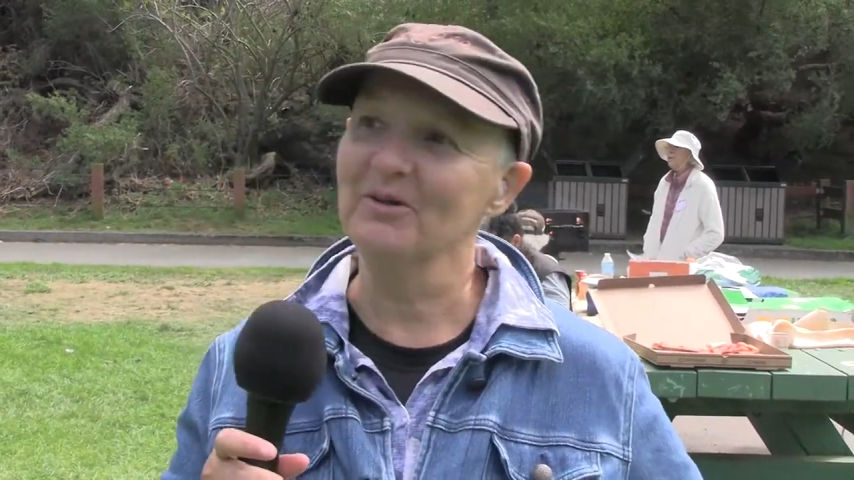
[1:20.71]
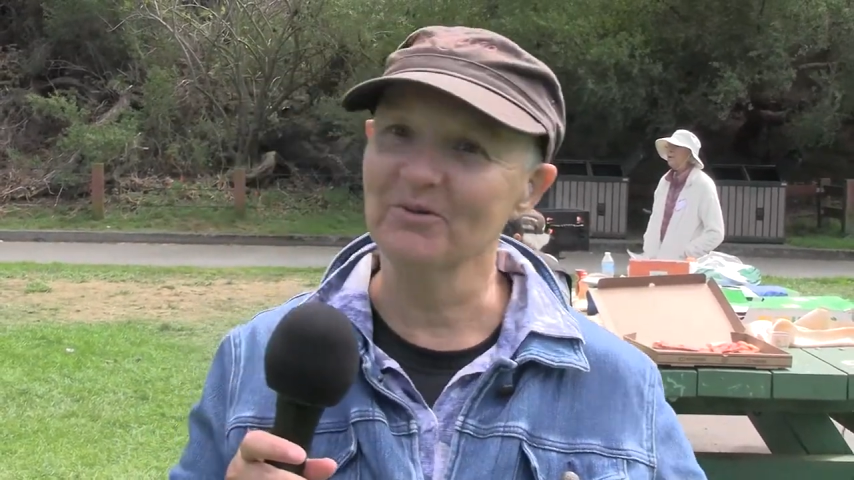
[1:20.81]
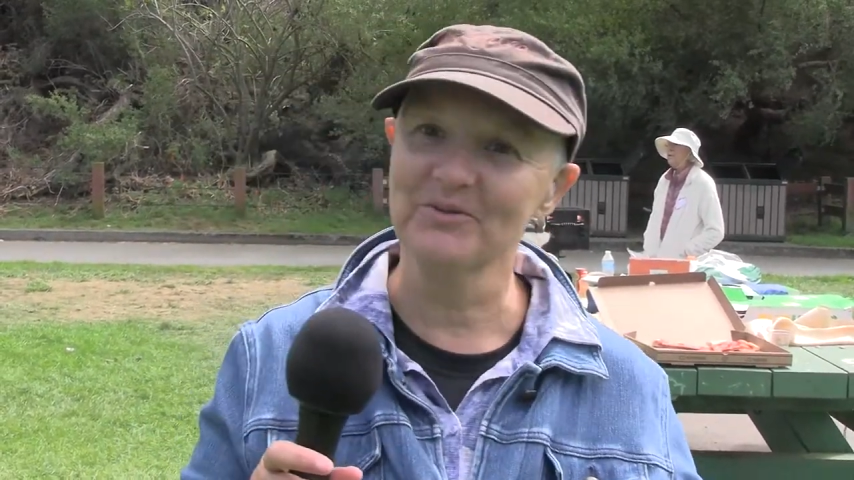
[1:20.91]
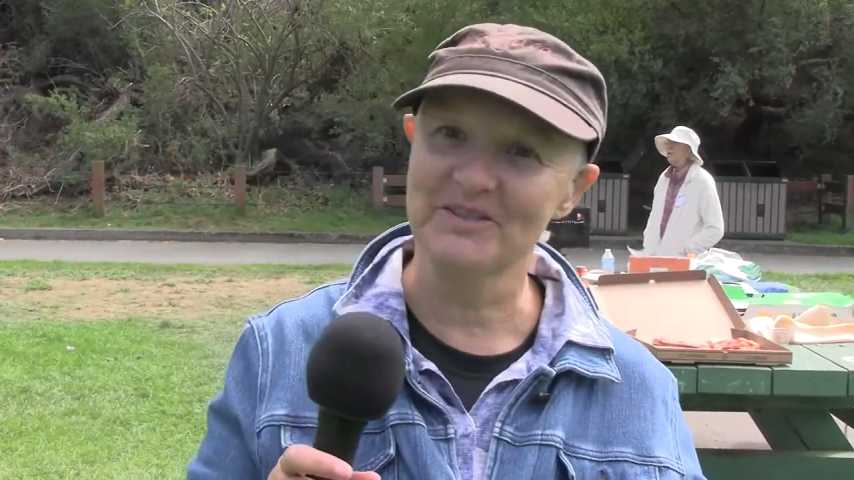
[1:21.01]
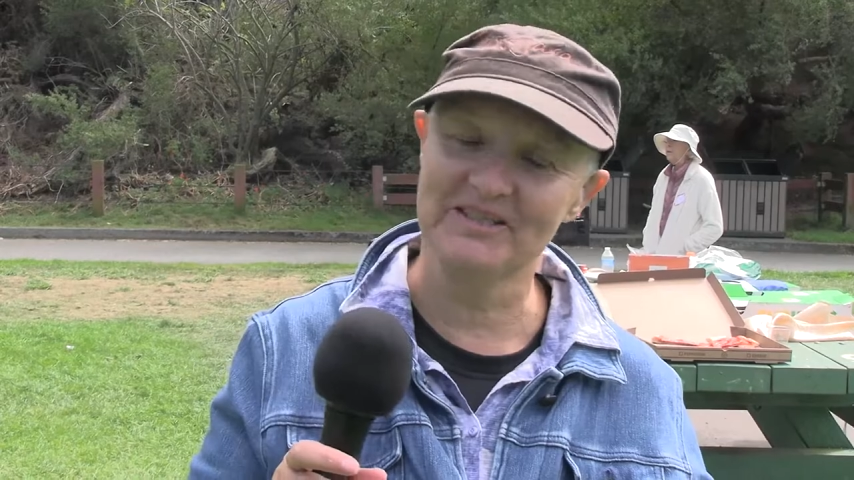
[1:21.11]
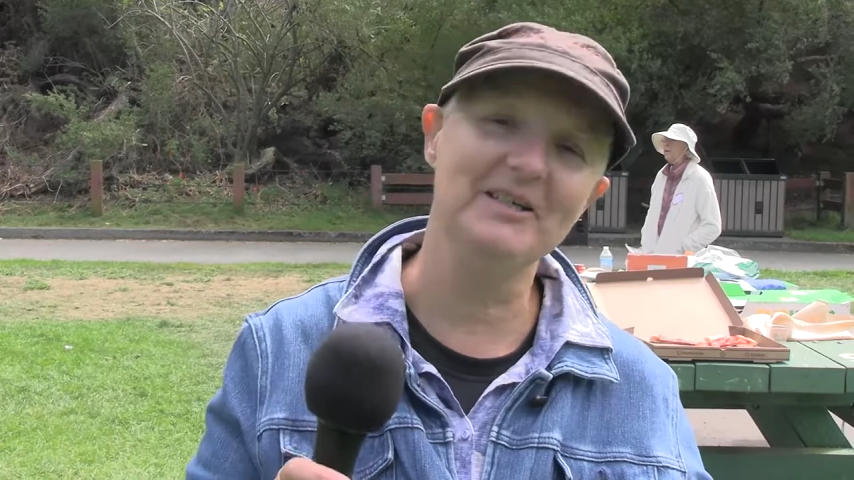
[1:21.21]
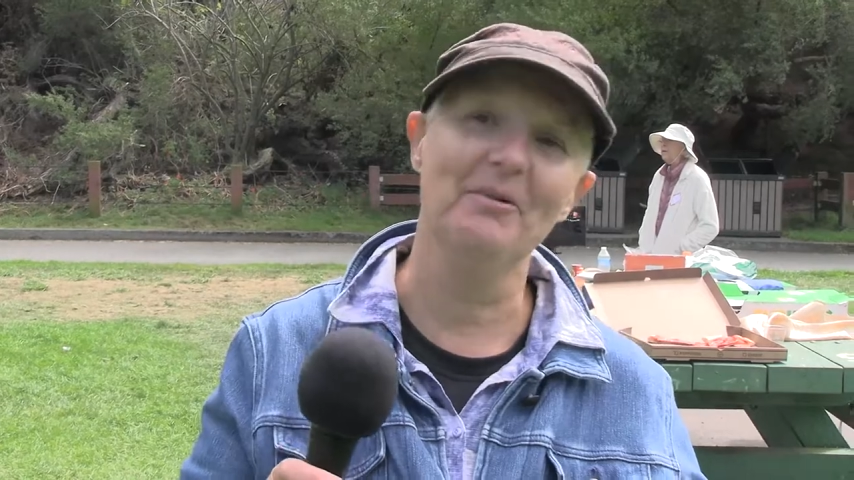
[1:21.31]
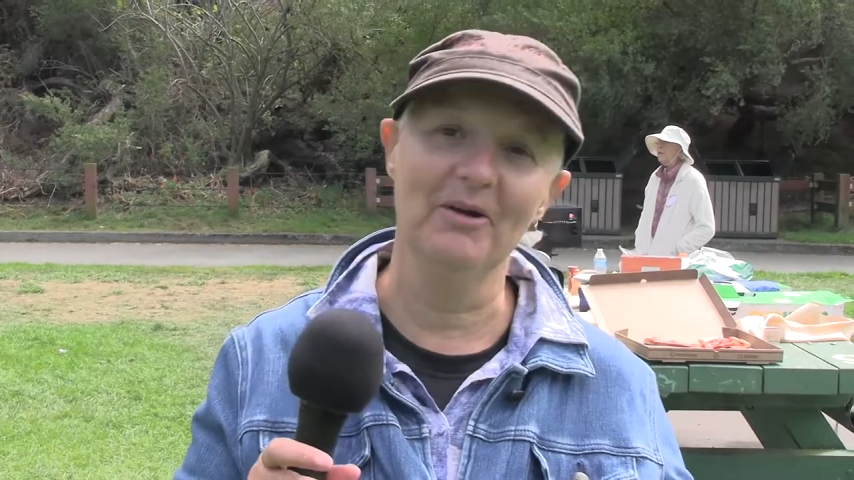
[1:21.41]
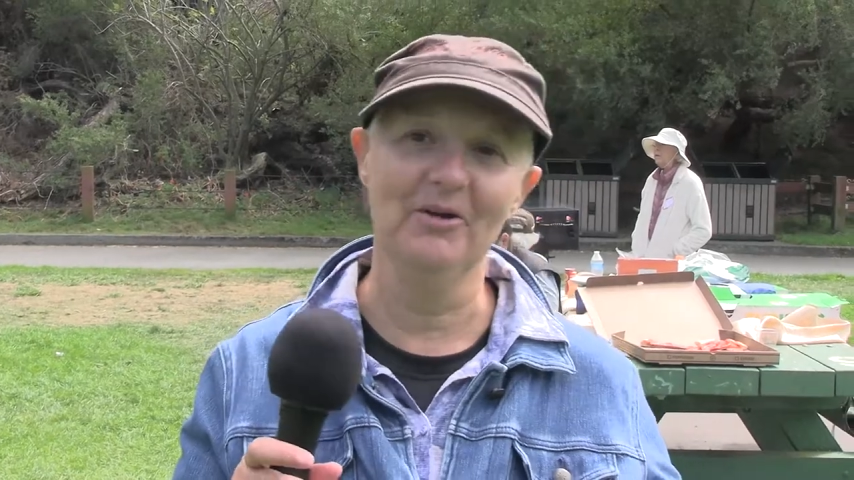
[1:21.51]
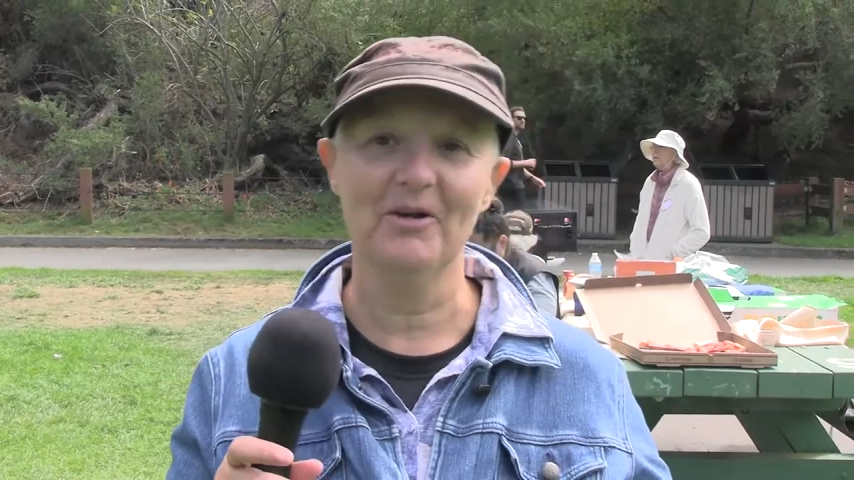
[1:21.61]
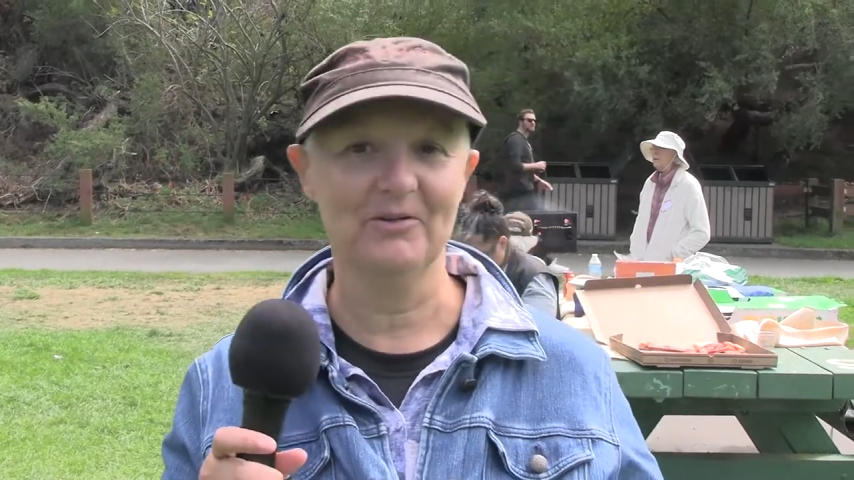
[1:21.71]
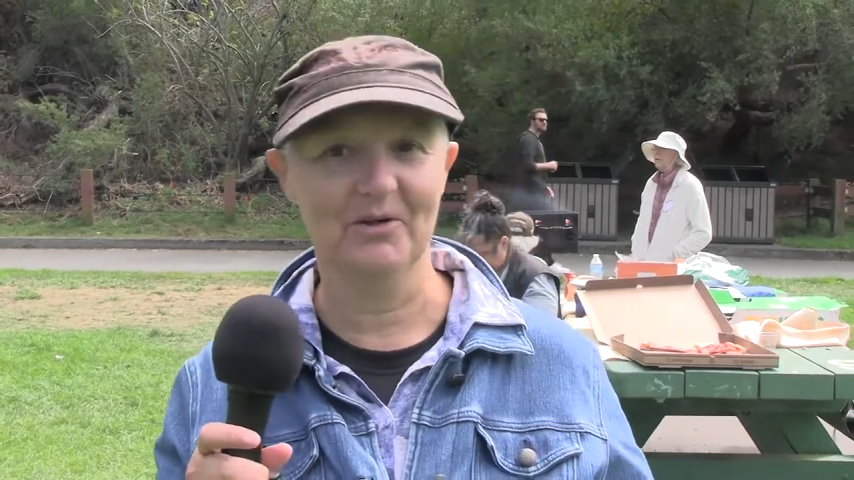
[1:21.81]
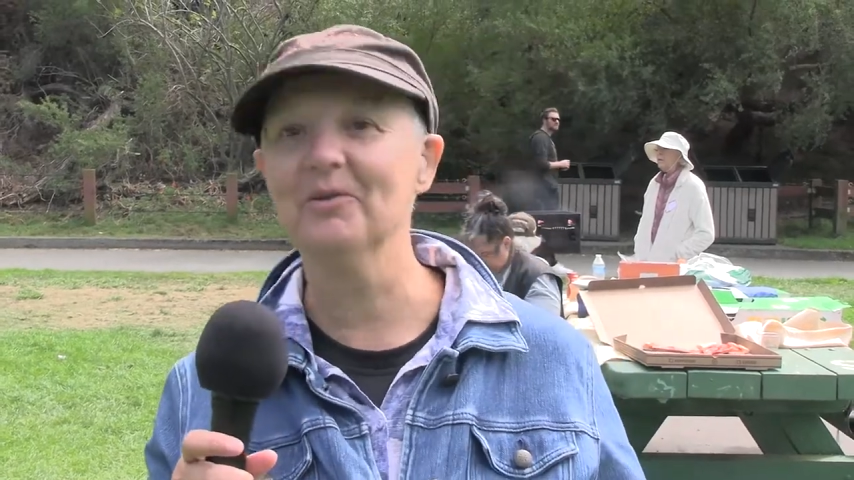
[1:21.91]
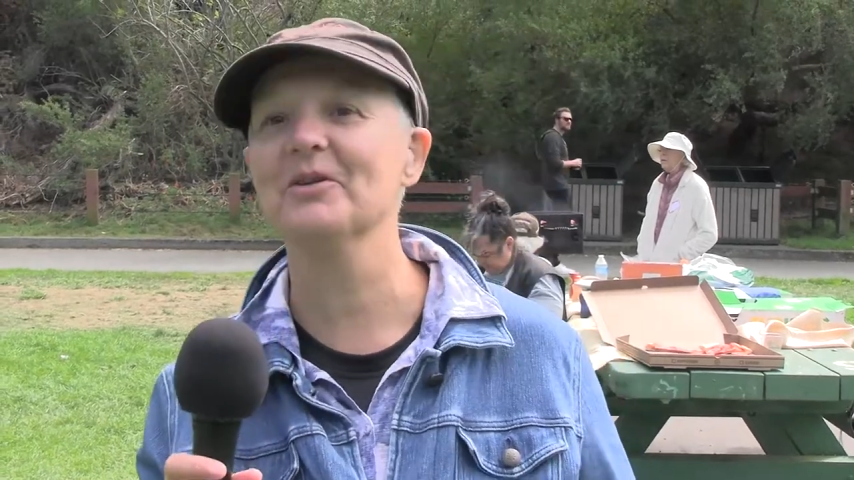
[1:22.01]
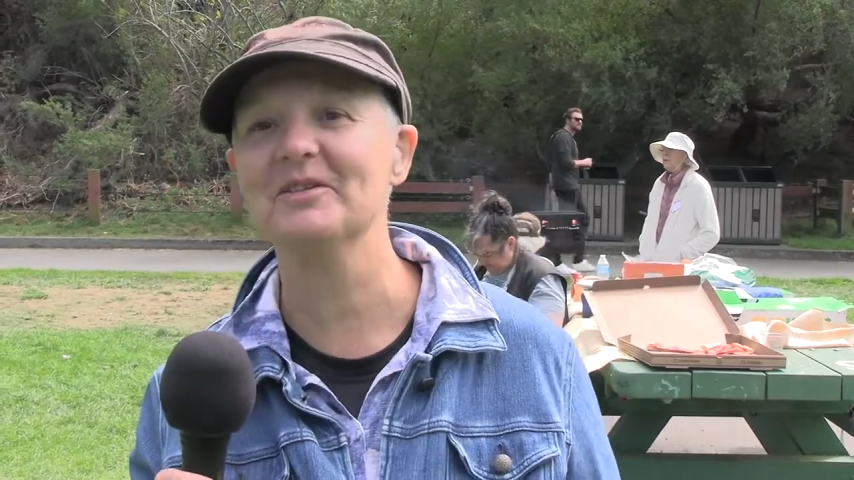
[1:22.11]
We don't see one another
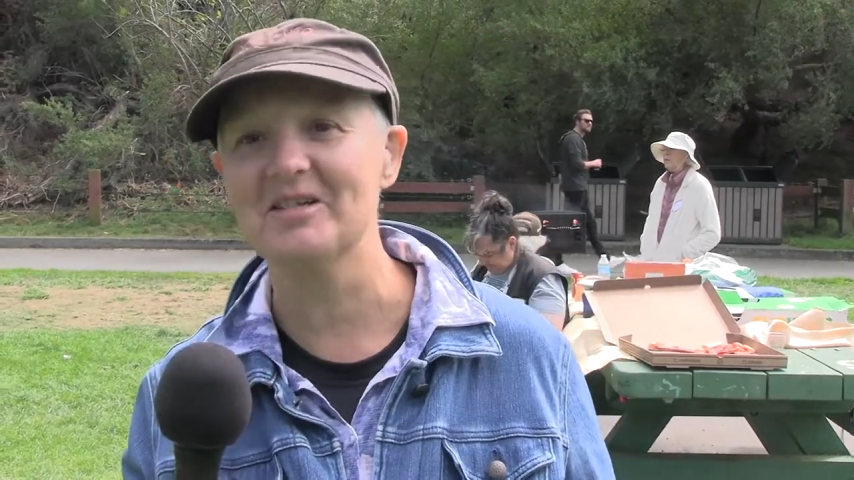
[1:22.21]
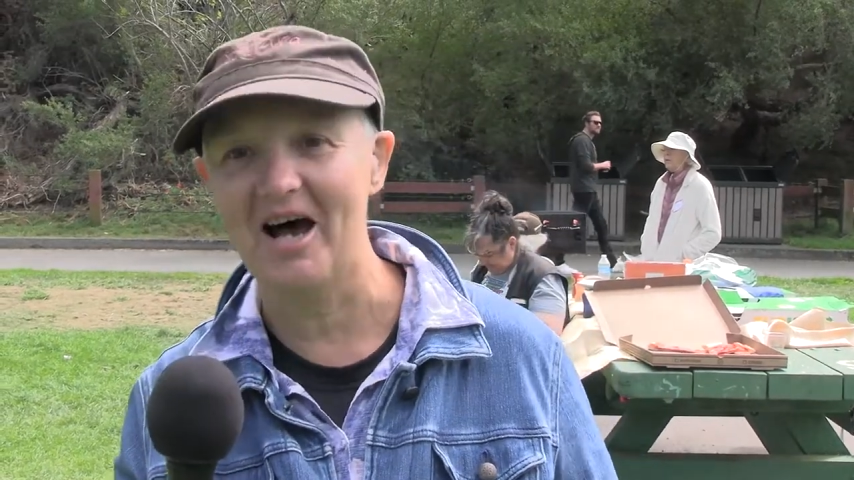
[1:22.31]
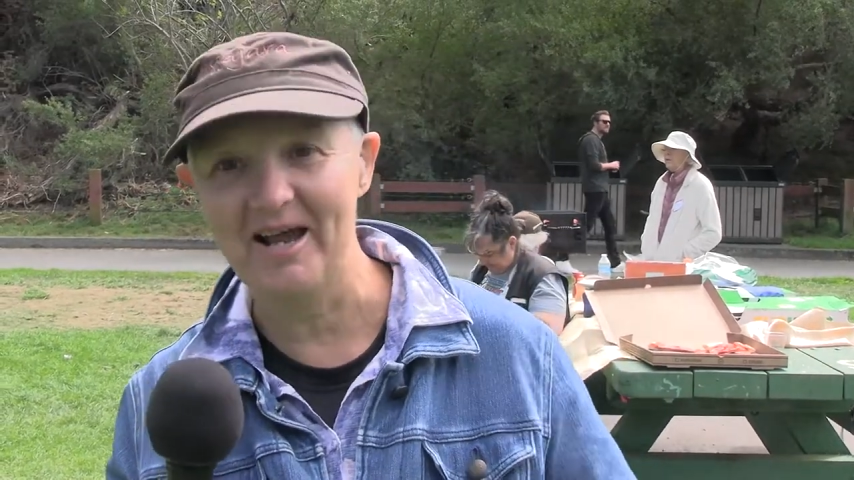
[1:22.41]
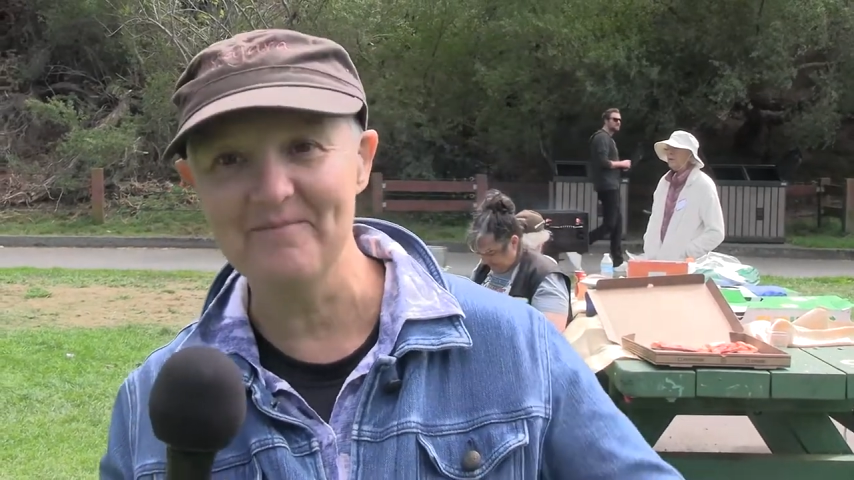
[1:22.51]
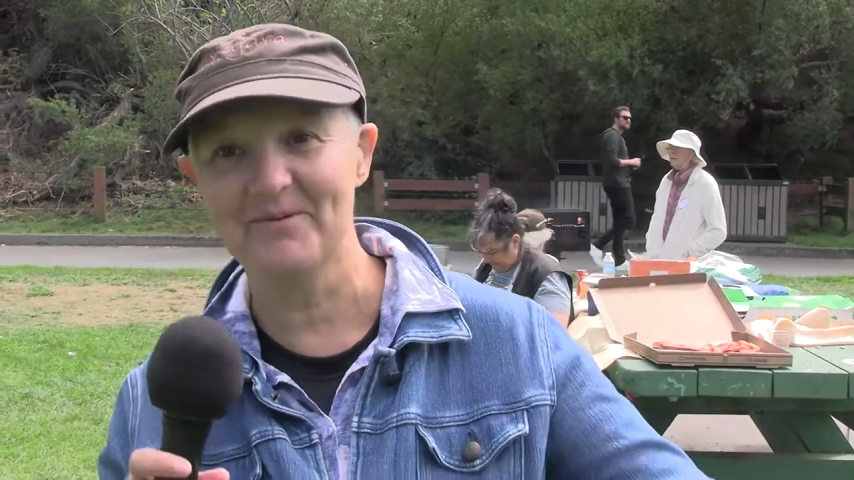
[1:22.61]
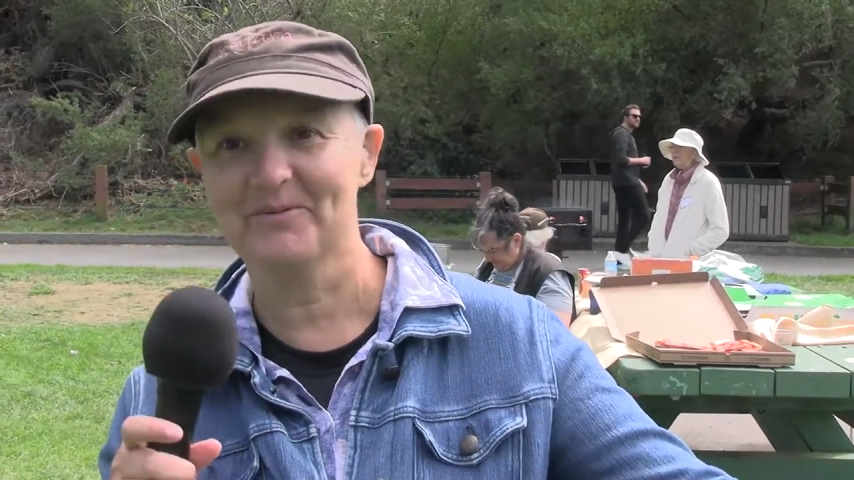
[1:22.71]
all the time,